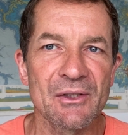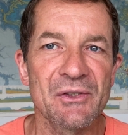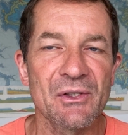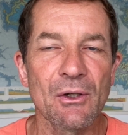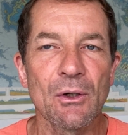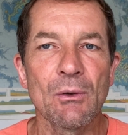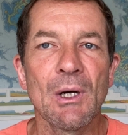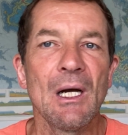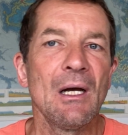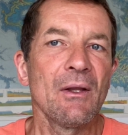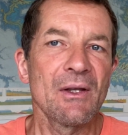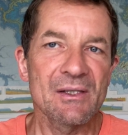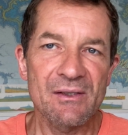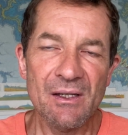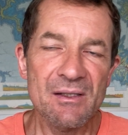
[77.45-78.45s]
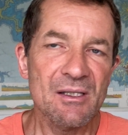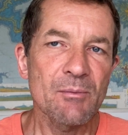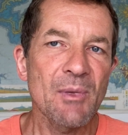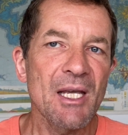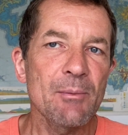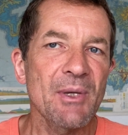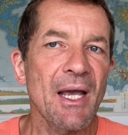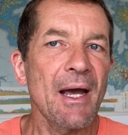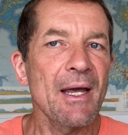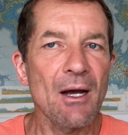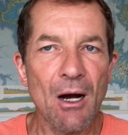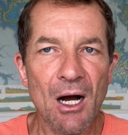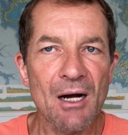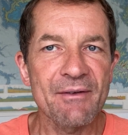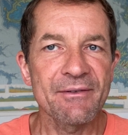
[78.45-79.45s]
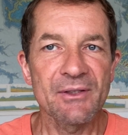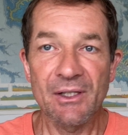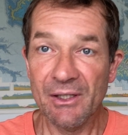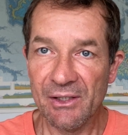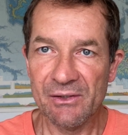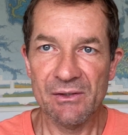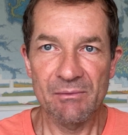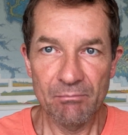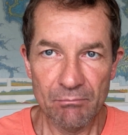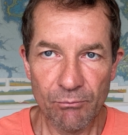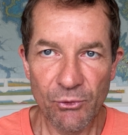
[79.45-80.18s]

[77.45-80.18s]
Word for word: So the system API often is